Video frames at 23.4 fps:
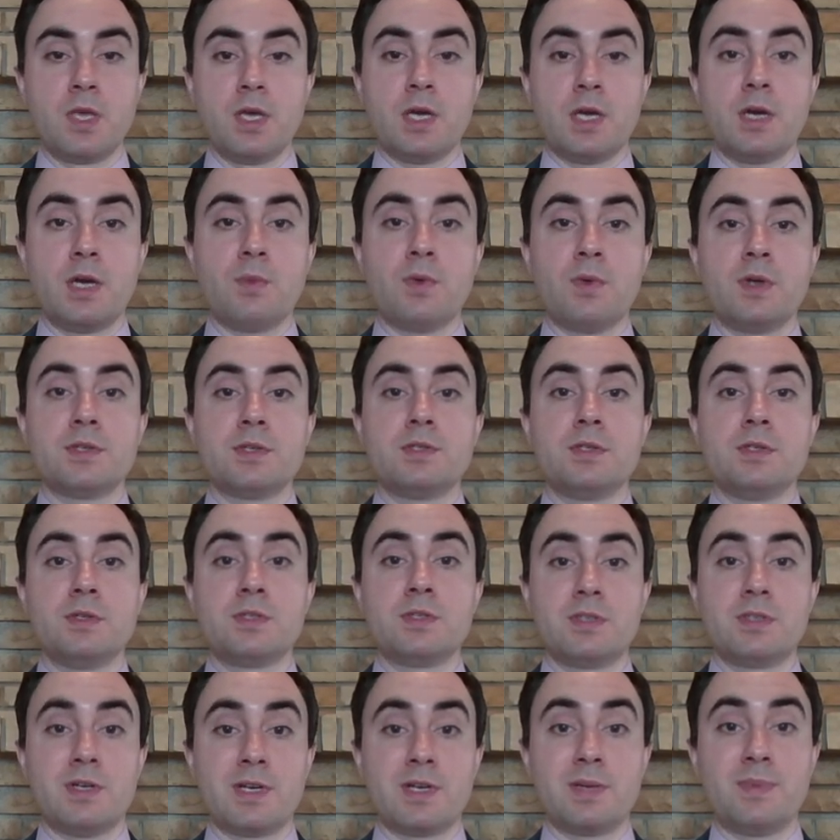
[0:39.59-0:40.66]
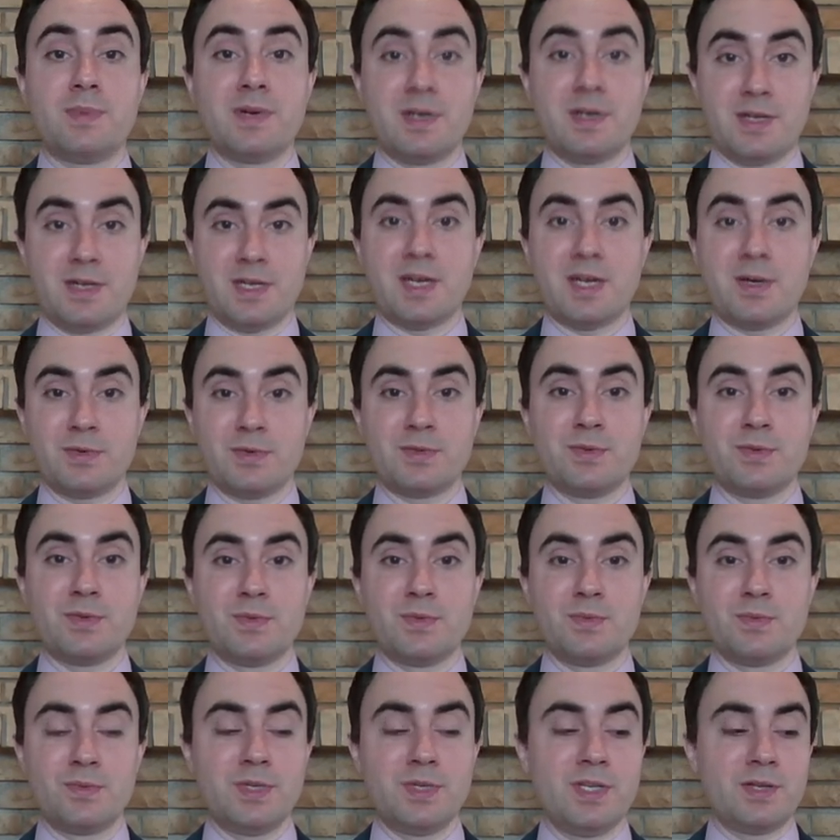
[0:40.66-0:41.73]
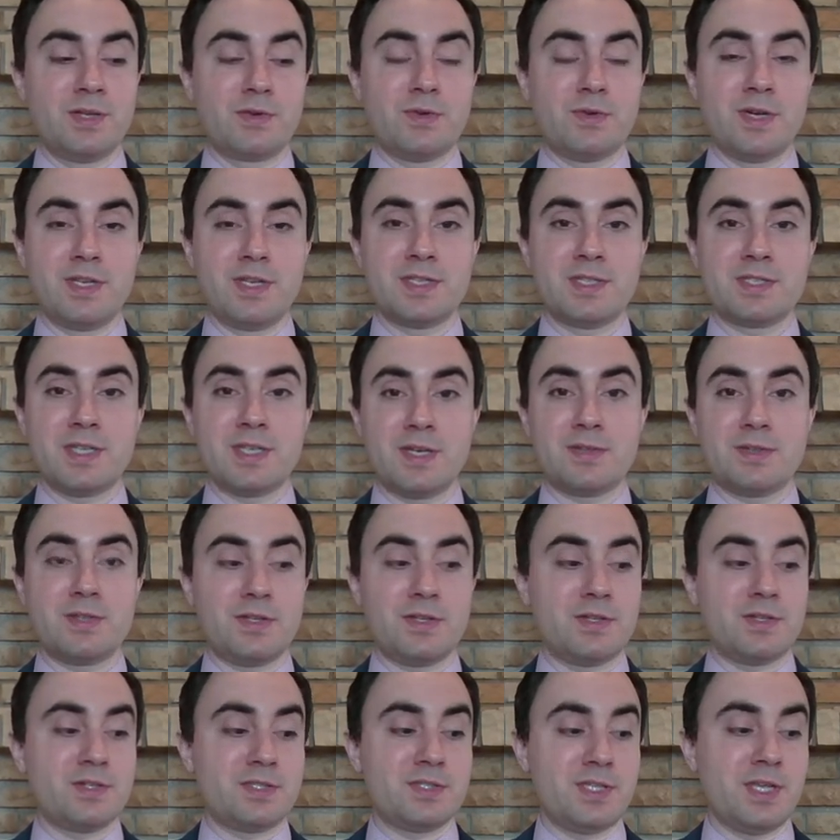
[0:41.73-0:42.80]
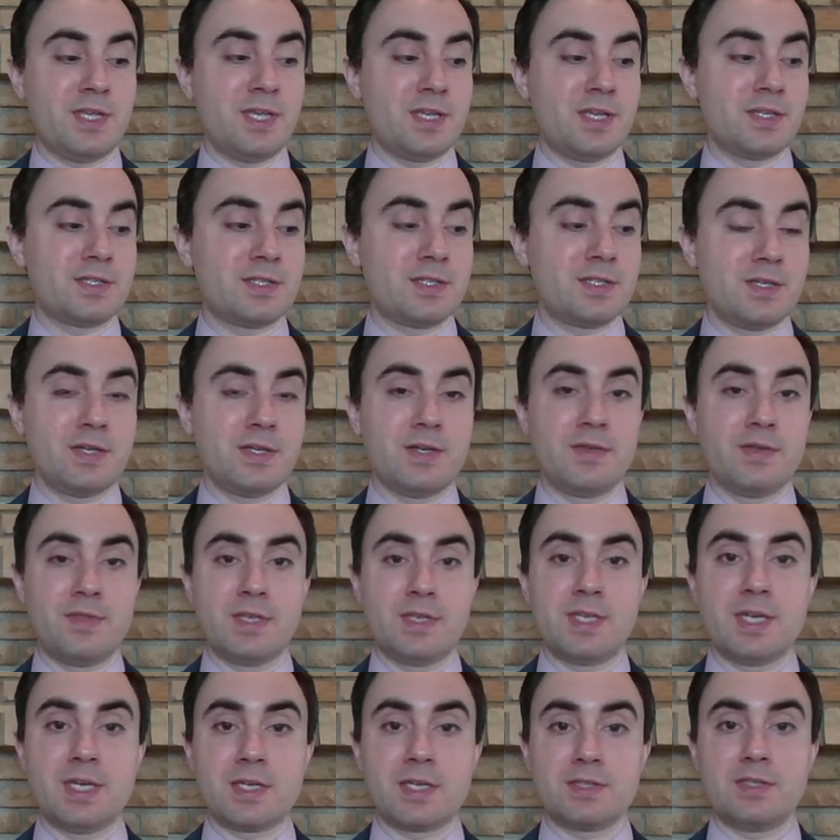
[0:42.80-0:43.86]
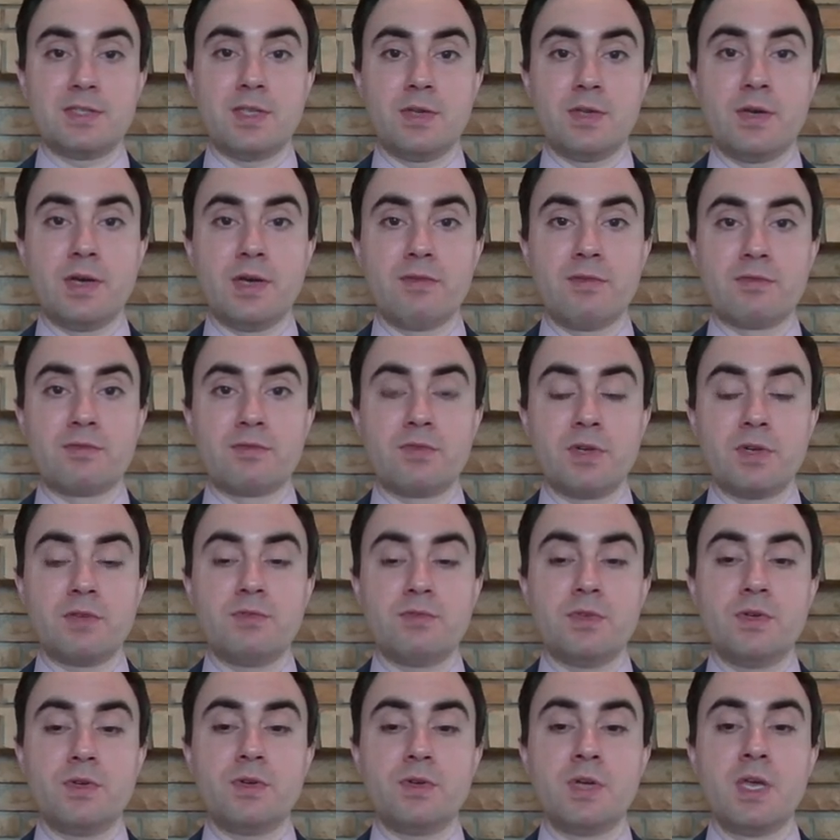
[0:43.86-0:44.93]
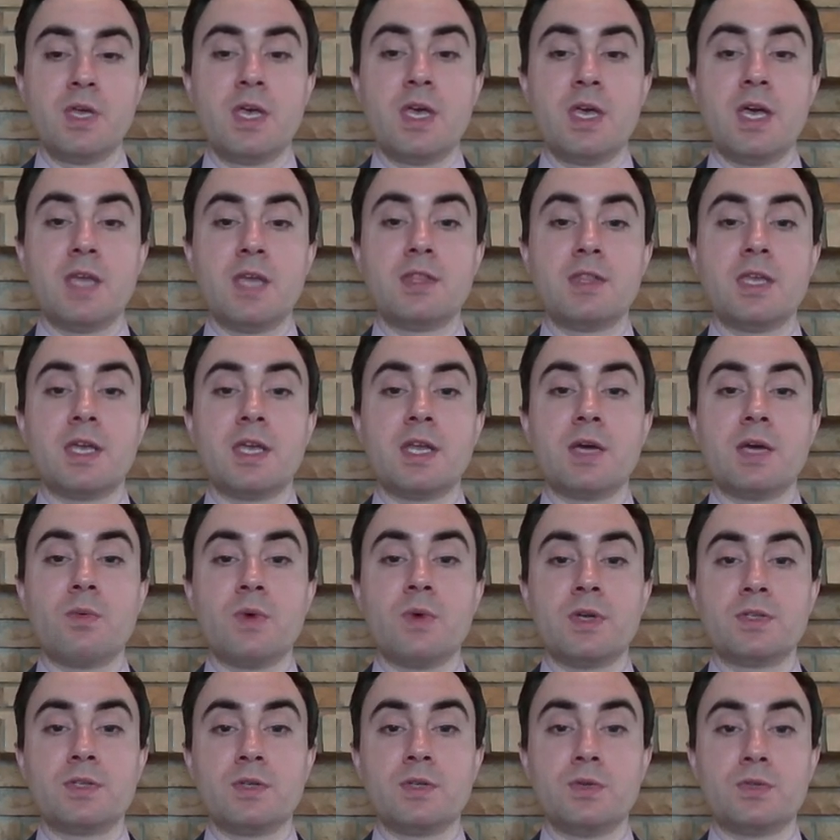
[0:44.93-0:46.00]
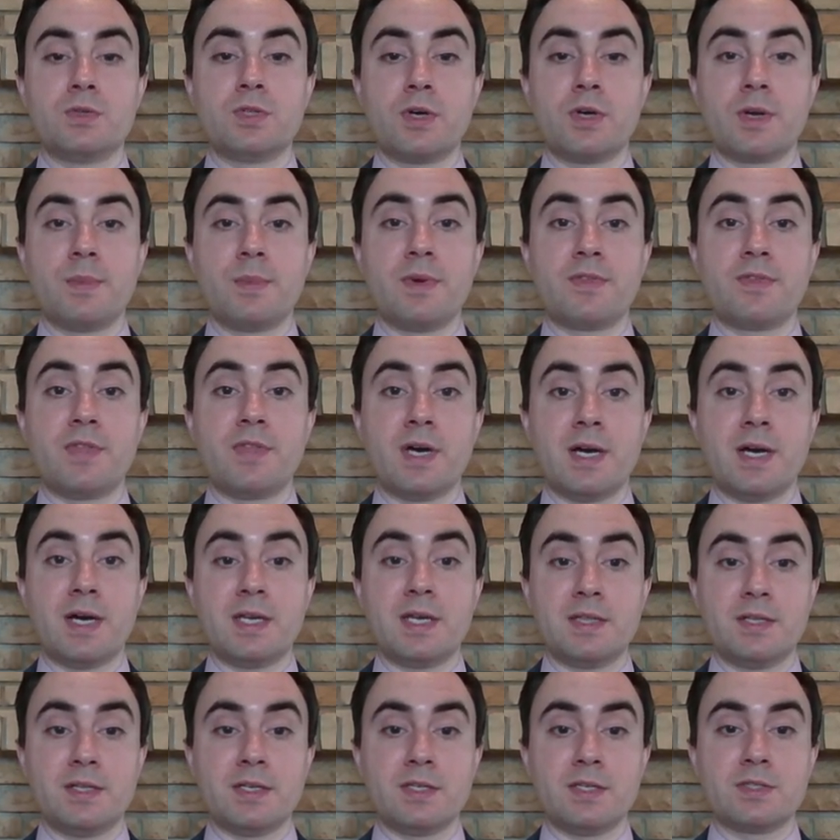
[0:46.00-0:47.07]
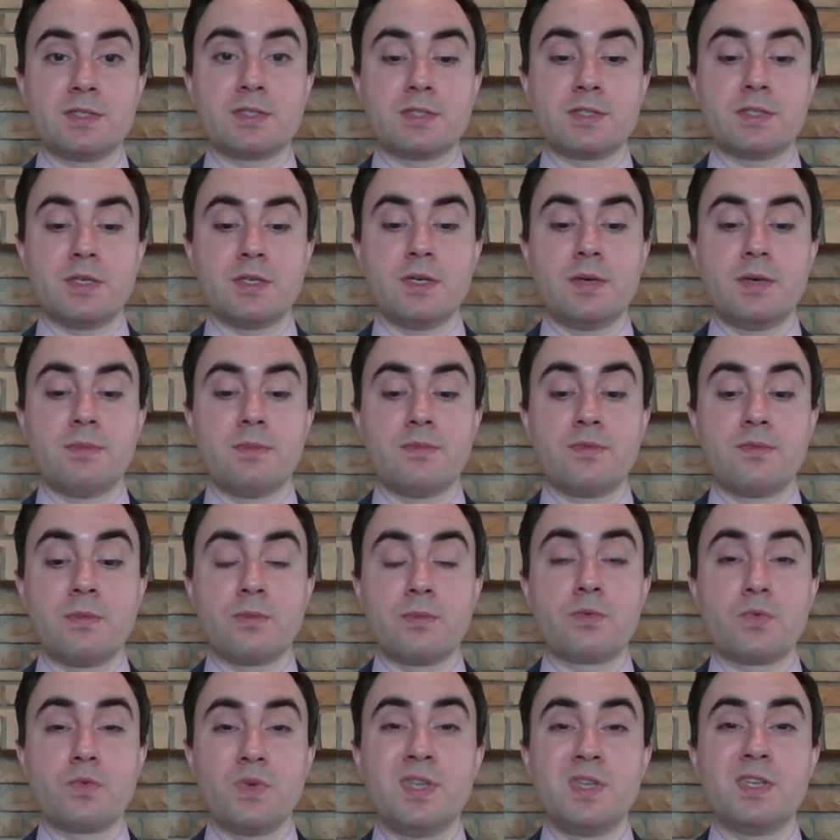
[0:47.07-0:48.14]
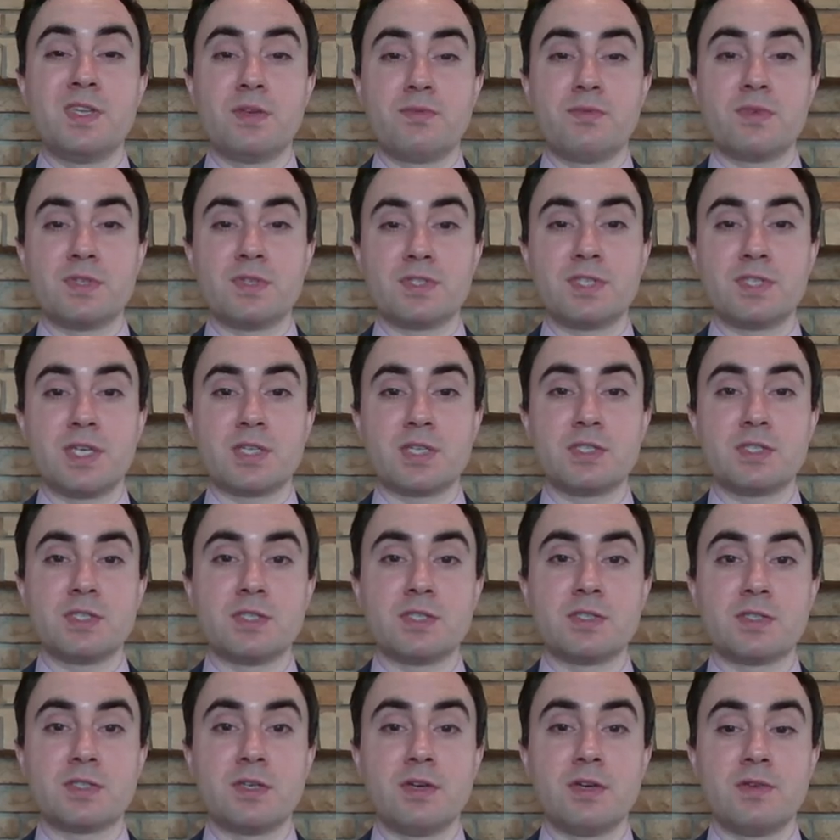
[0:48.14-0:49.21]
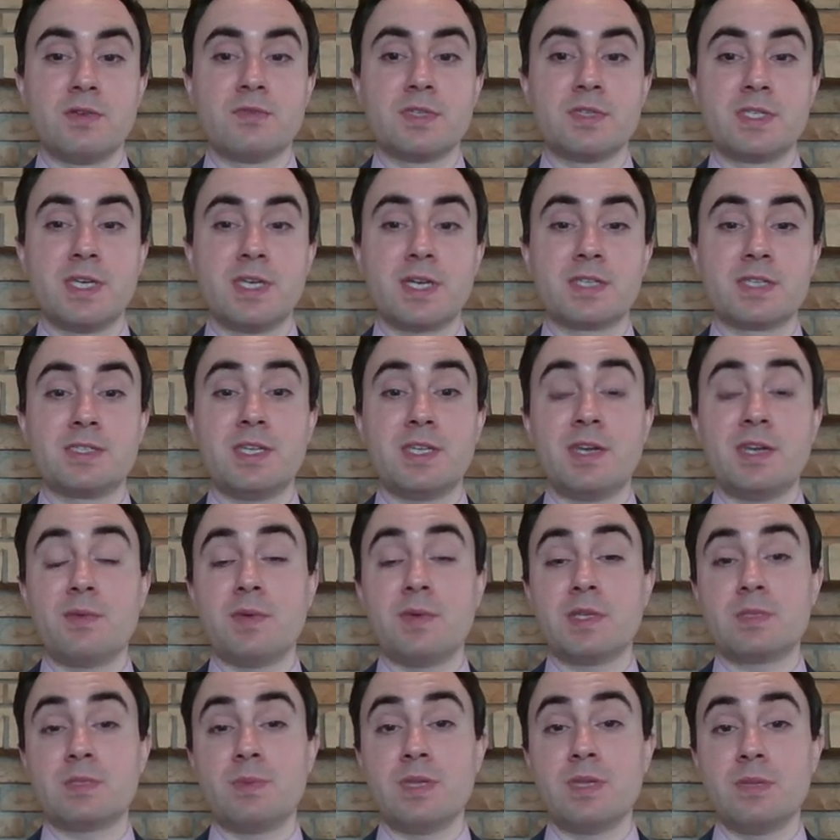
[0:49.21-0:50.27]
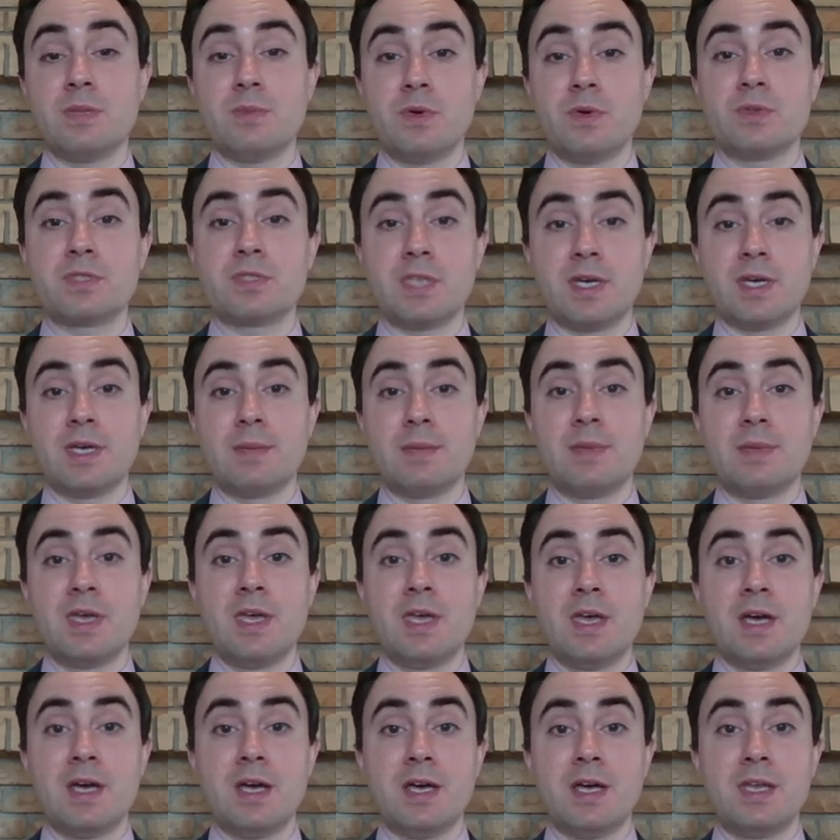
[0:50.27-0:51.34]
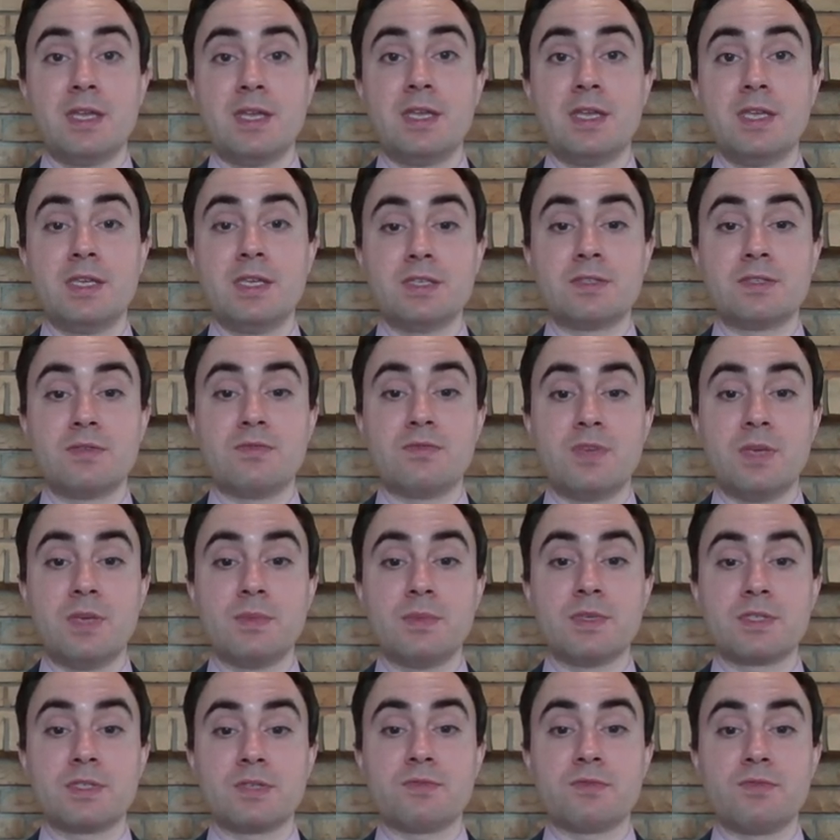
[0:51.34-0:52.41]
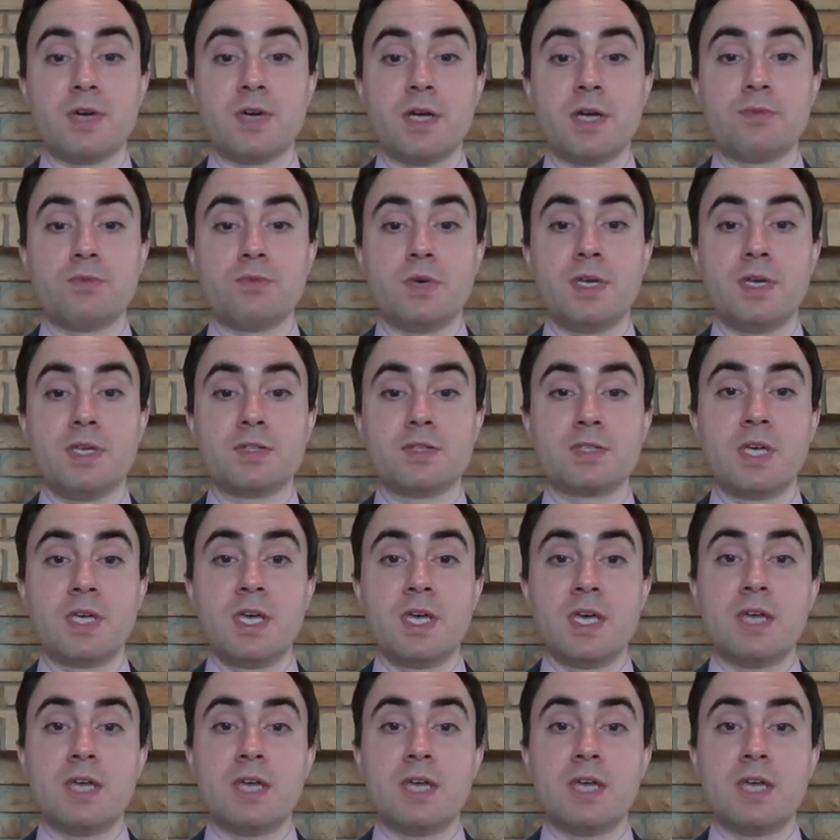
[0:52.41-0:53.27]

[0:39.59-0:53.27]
I want to talk about how to read Aquinas and how to understand the text that you have in front of you, and then I want to talk about the highlights from three different sections of the text, and I want to spend the most time on his famous 5 ways.